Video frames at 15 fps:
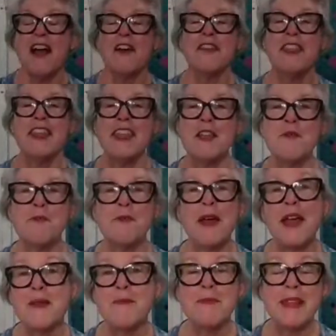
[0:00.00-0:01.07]
the
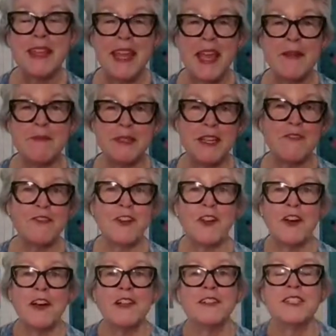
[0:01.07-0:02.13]
red became
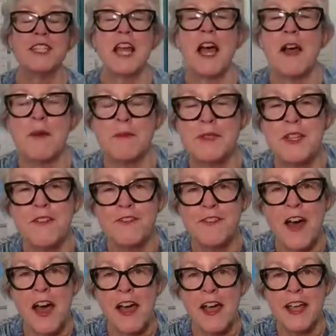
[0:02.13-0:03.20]
difficult to
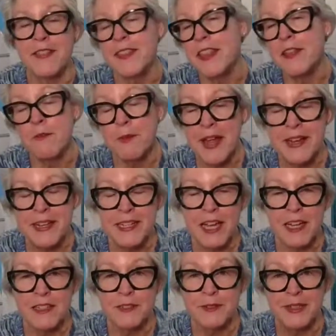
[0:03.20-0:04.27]
find. The red
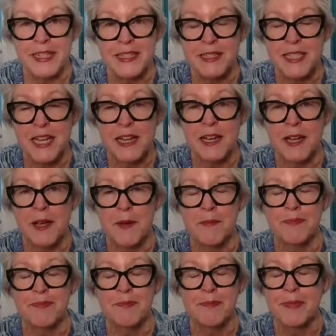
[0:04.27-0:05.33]
colorant,
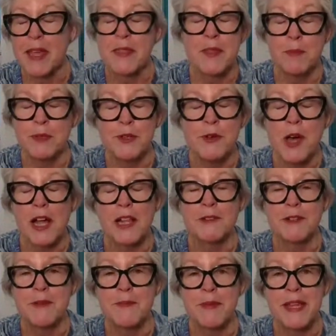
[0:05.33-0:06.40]
the blue
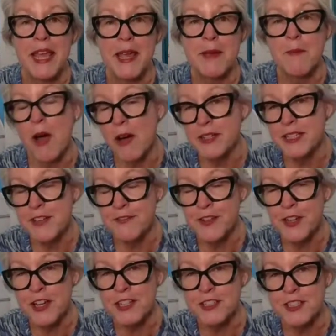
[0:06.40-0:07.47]
colorant became
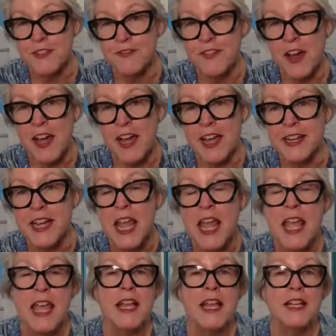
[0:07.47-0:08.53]
difficult to find.
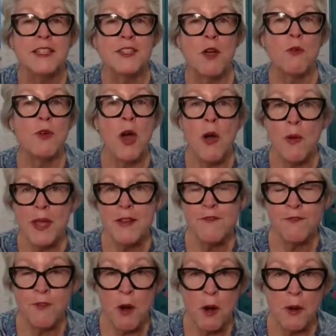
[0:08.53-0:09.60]
So
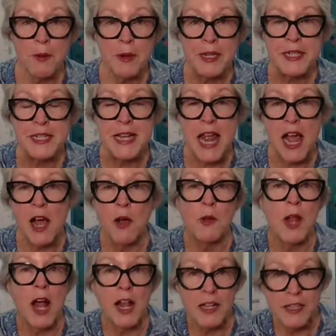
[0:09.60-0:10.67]
going forward
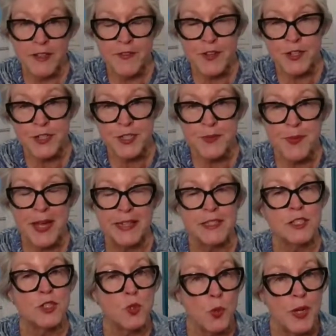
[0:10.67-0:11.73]
now, all of your
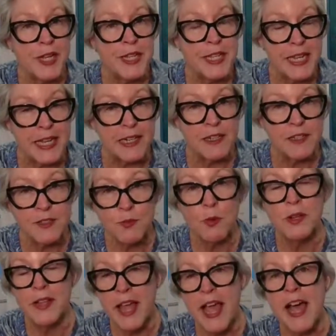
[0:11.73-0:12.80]
SCHMETZ twin needles
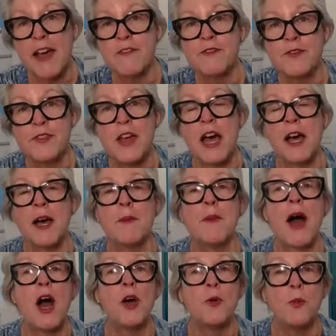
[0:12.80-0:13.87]
will have
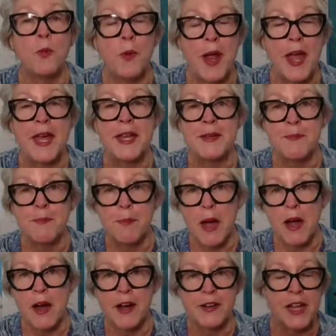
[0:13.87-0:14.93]
a red
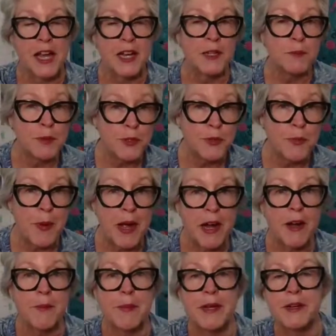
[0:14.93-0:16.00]
bar, not a blue
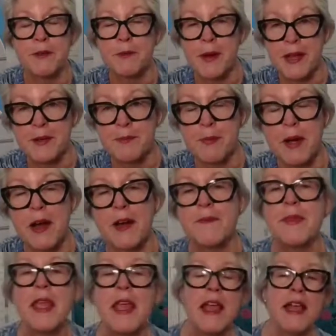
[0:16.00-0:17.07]
bar, but a red
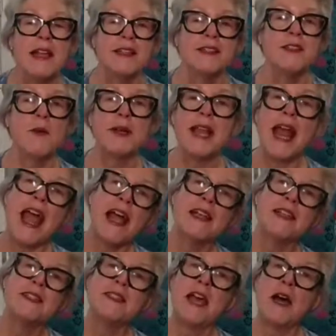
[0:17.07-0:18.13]
bar. So it
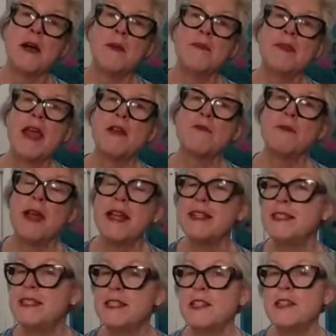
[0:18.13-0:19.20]
has, that
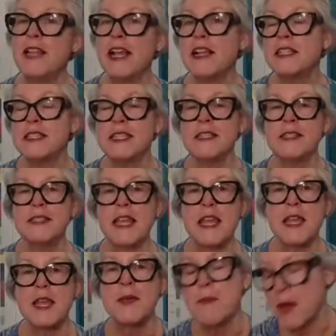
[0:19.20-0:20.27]
red still has the
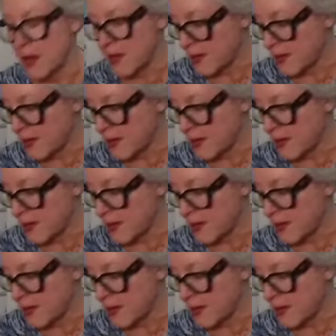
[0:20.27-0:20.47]
same